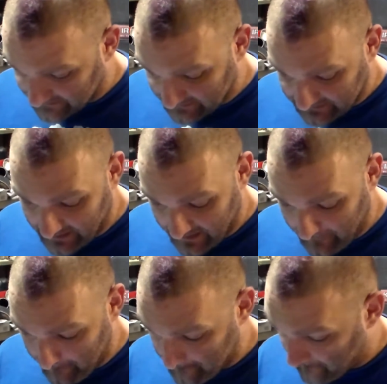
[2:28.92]
to say,
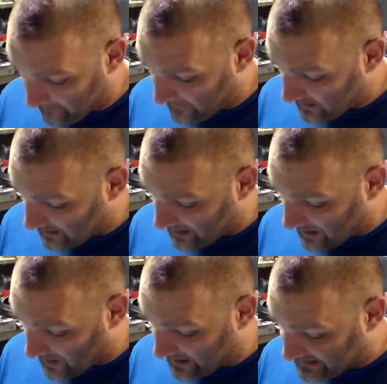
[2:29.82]

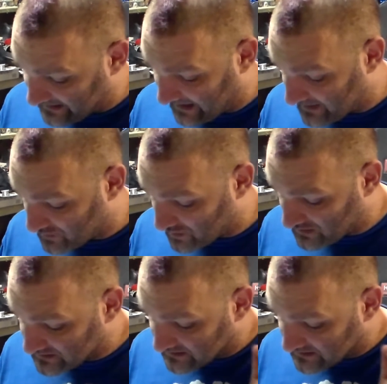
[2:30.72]
I cannot